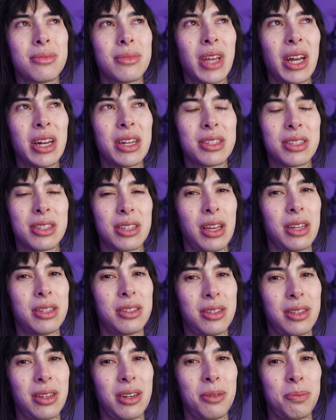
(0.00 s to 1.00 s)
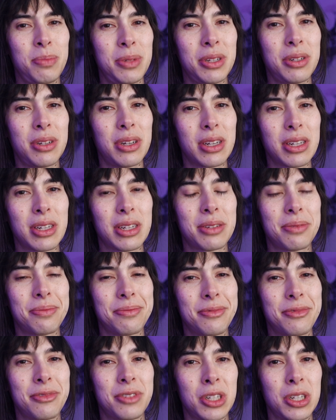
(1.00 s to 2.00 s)
And it's therapeutic,
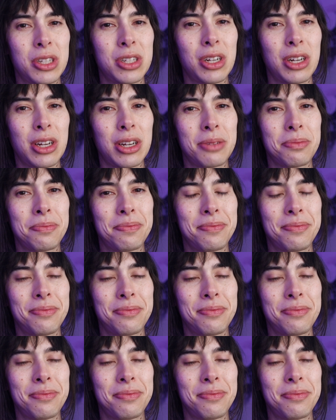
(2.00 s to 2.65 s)
for sure.